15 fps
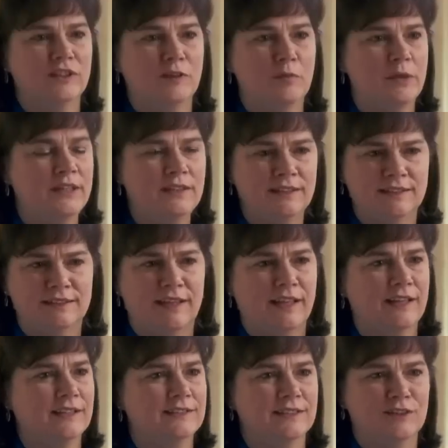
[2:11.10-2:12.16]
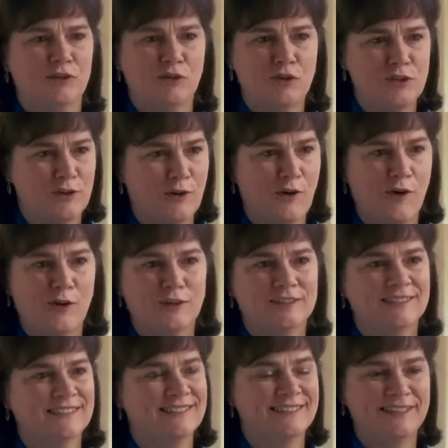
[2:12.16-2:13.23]
Meet these kids and learn their
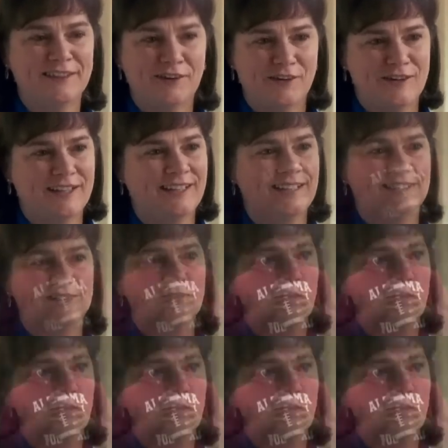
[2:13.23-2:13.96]
hearts and see their needs and